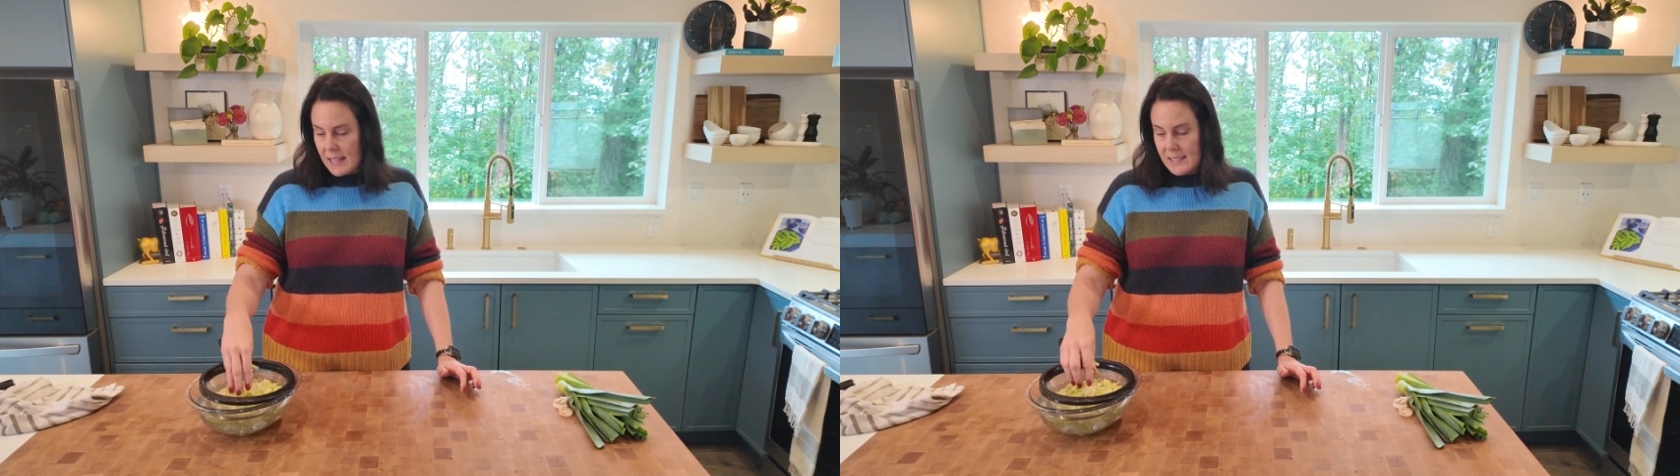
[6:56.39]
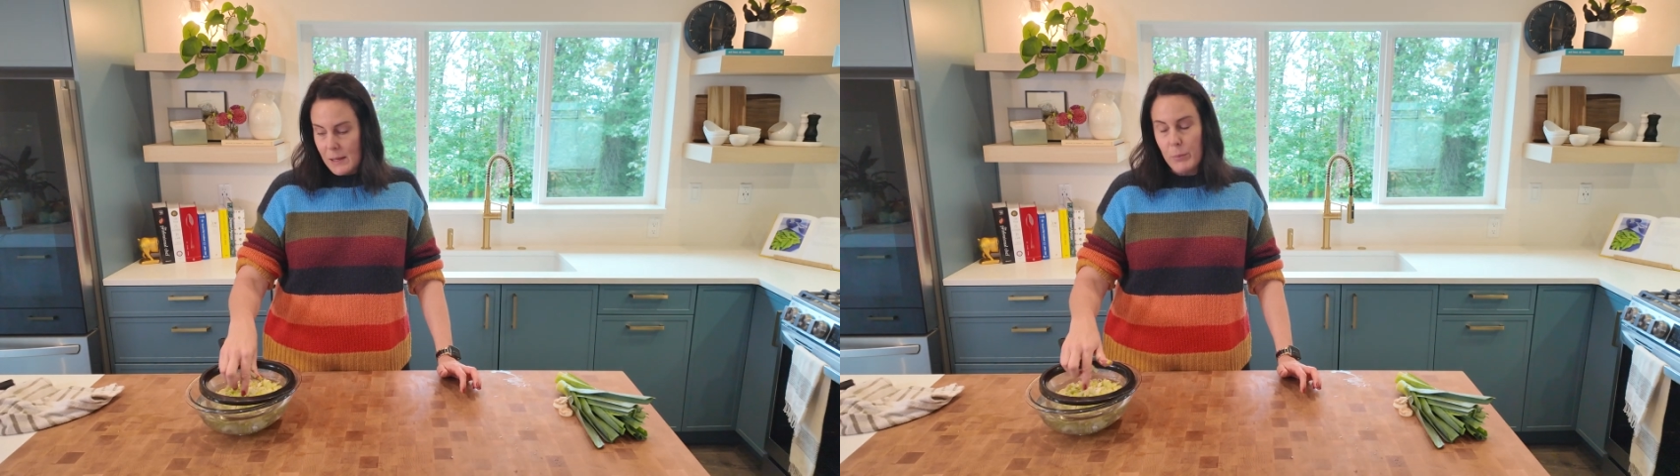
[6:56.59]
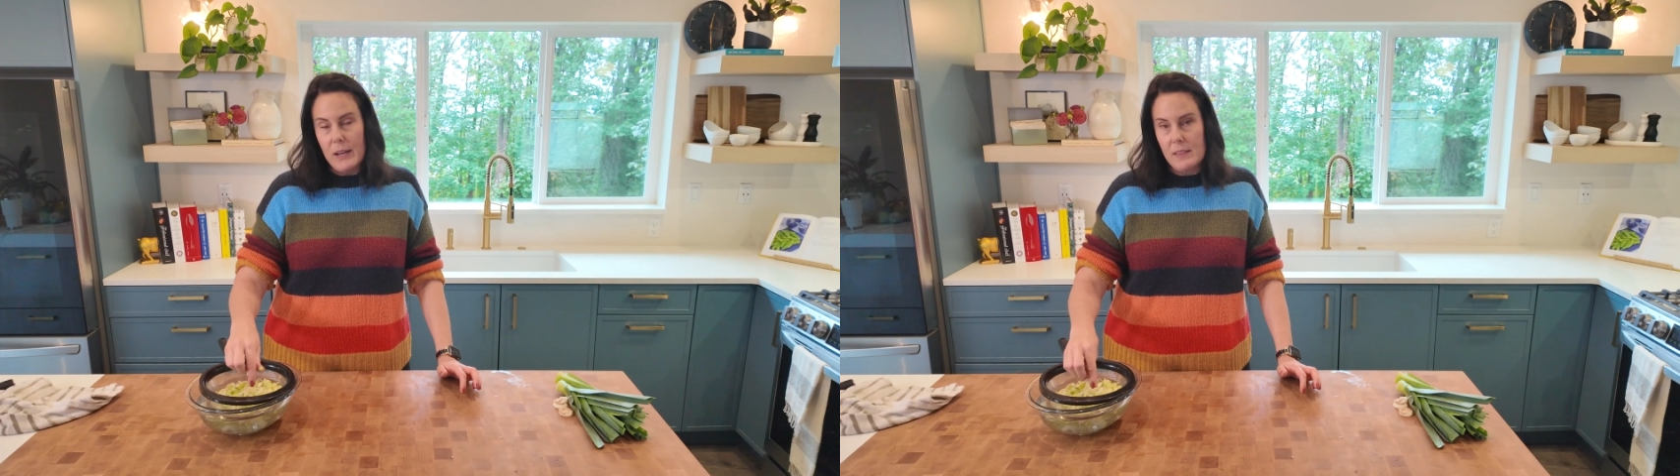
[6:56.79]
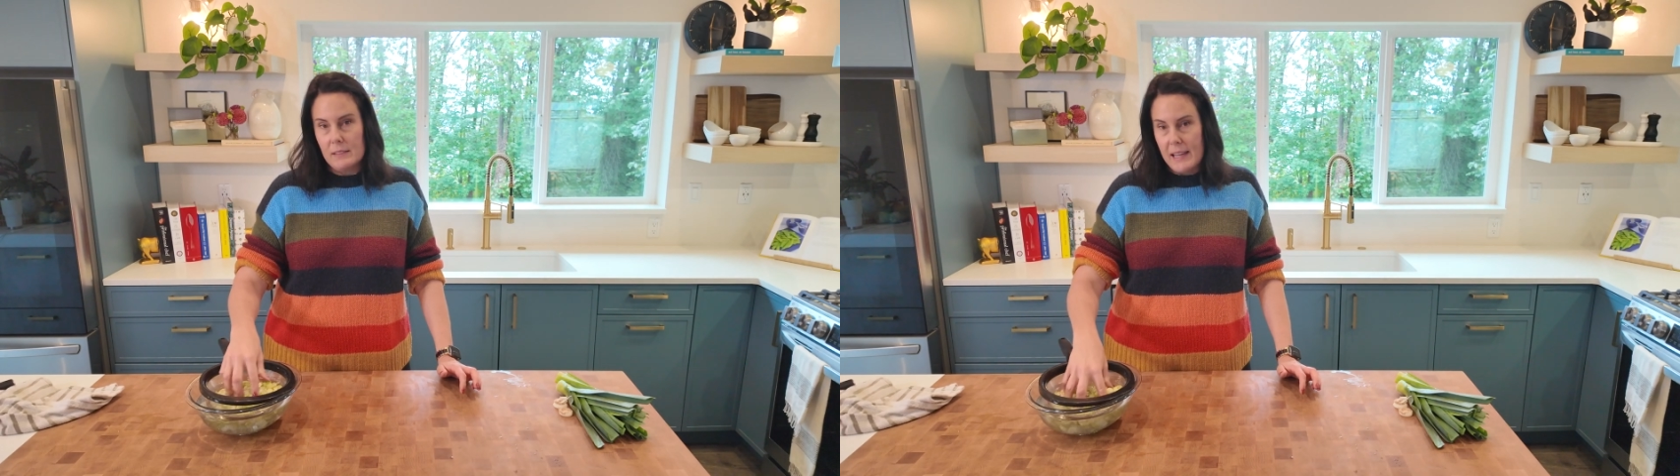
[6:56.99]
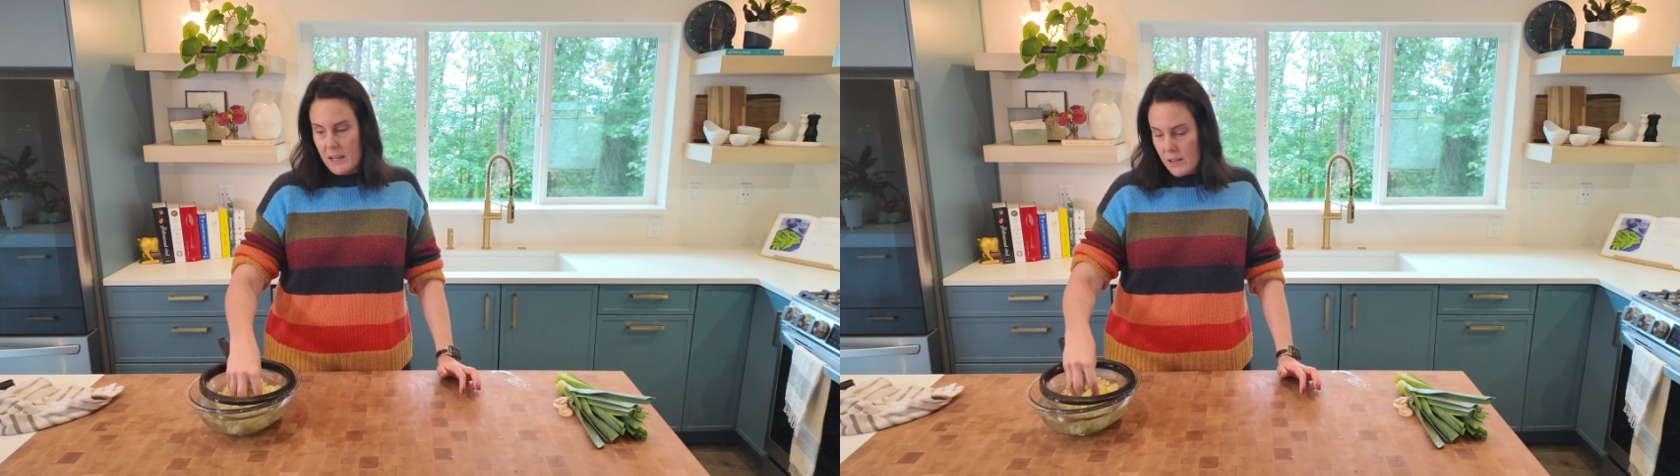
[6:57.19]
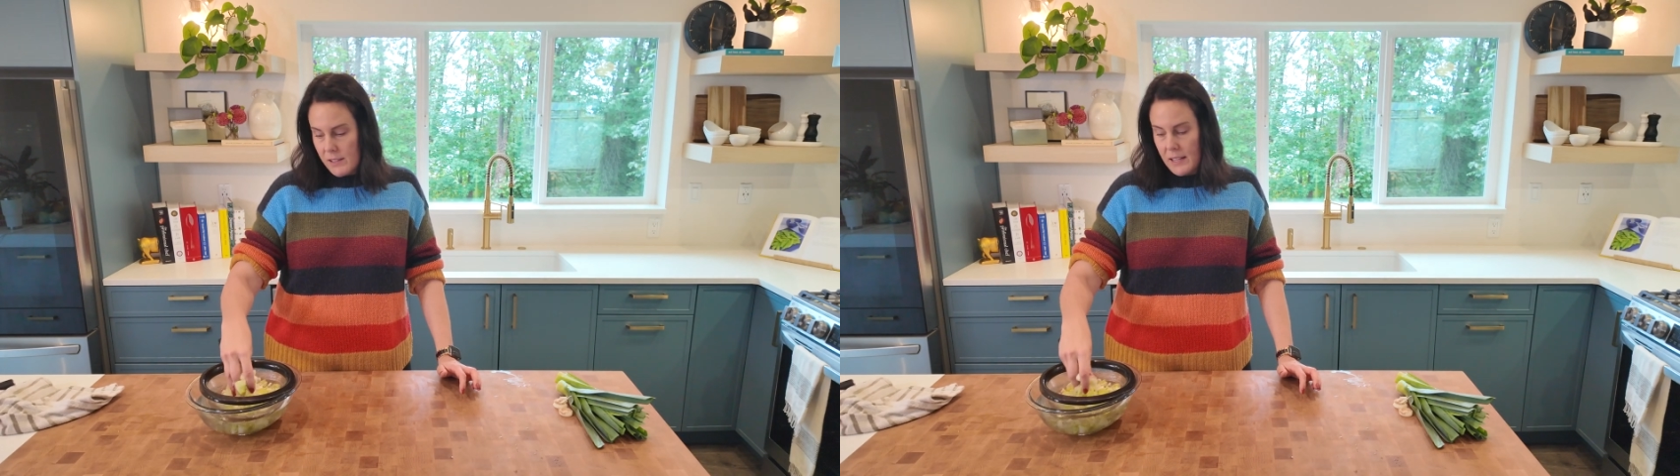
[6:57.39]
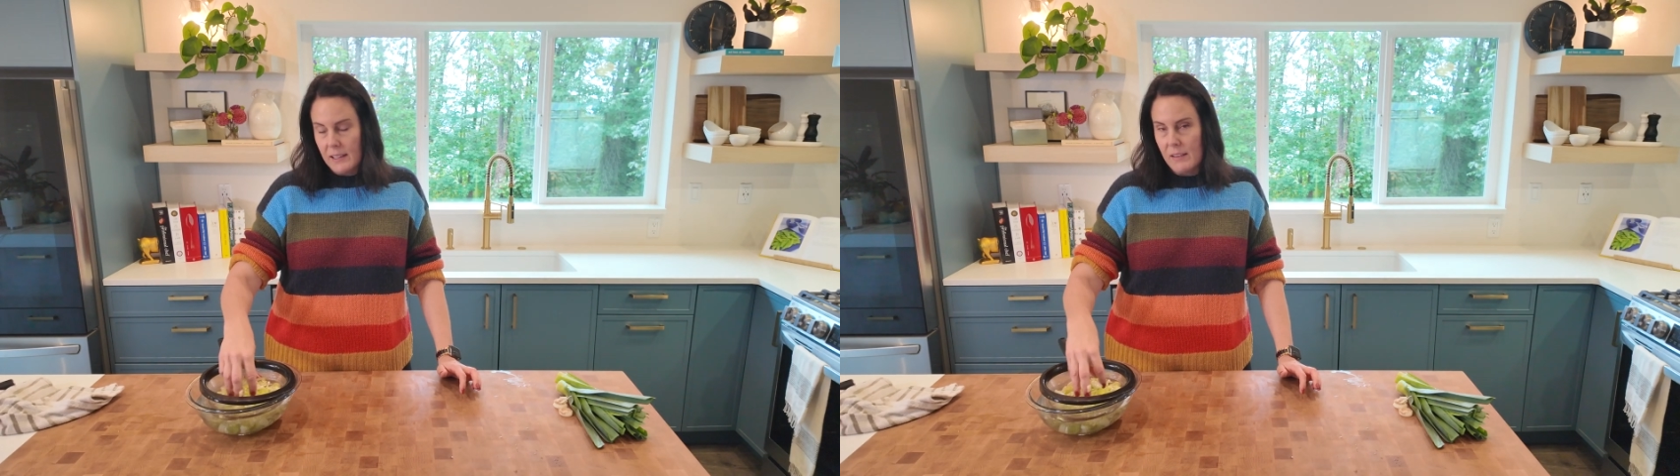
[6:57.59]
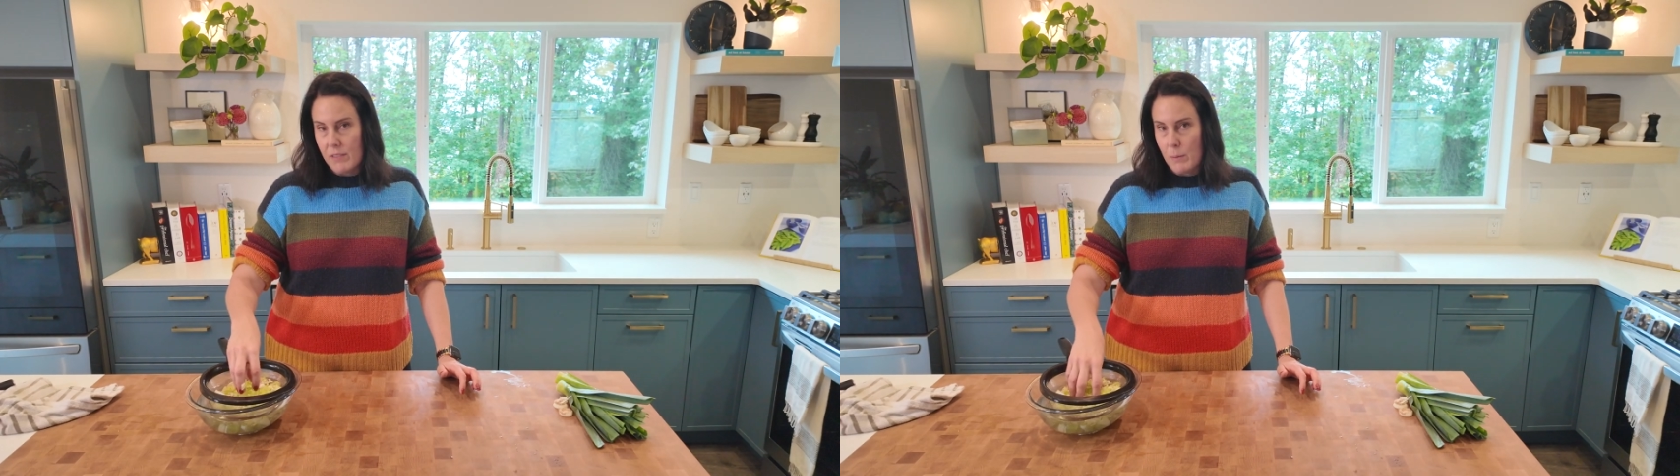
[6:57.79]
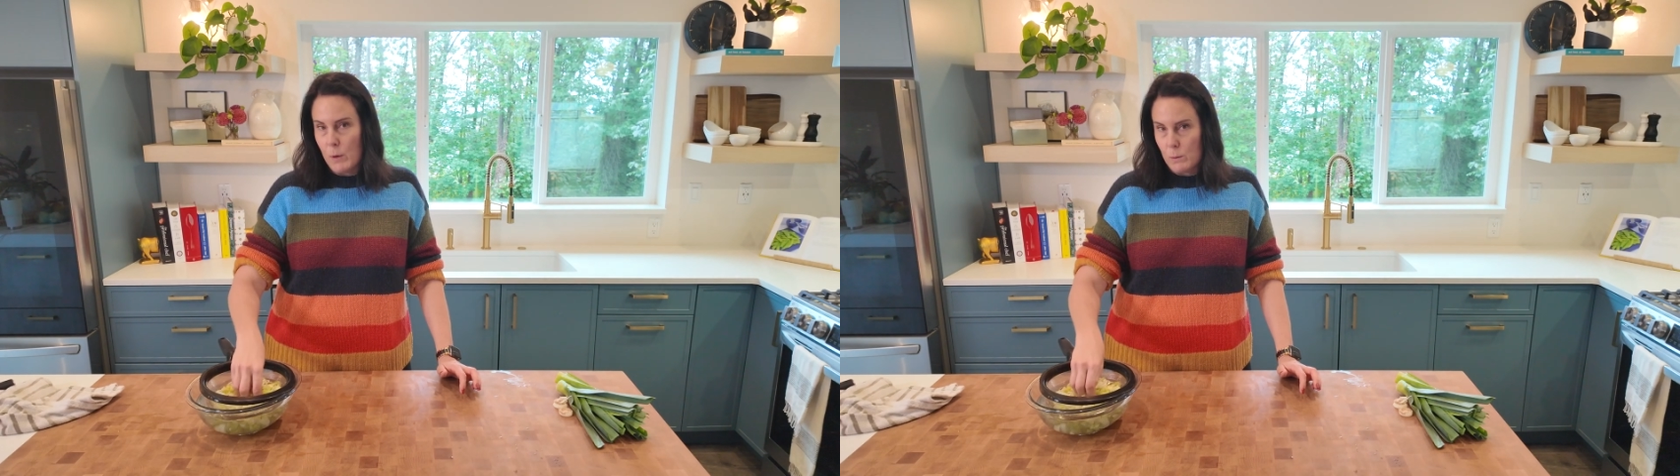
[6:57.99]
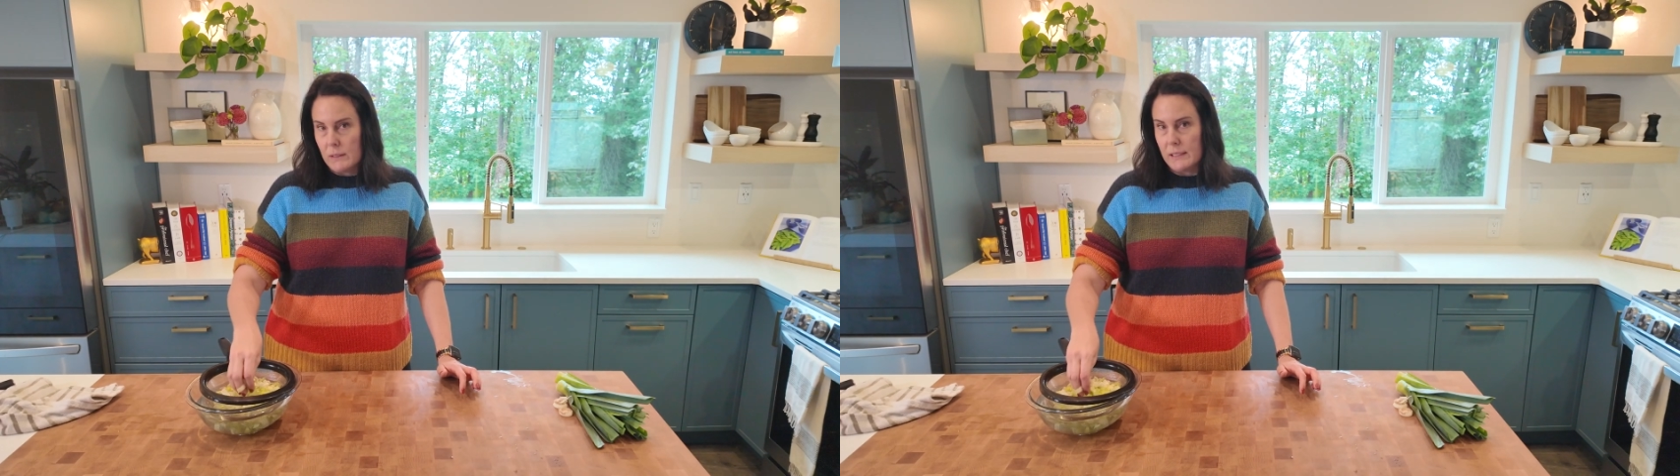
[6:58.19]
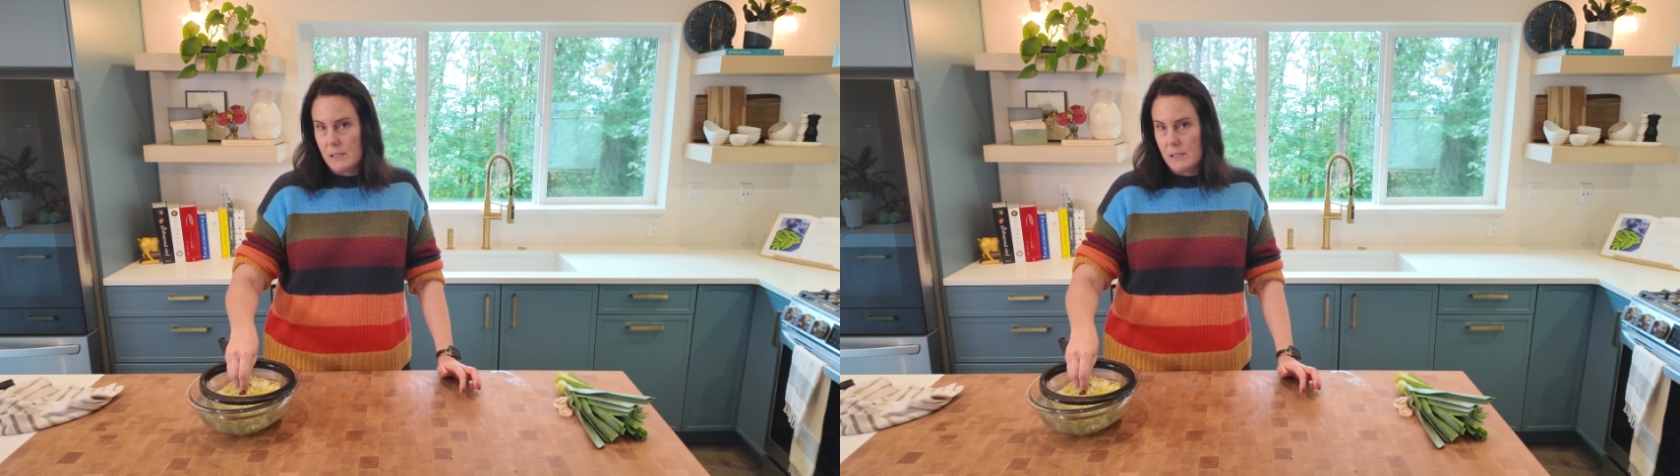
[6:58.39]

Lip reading: I separate the layers and give them a really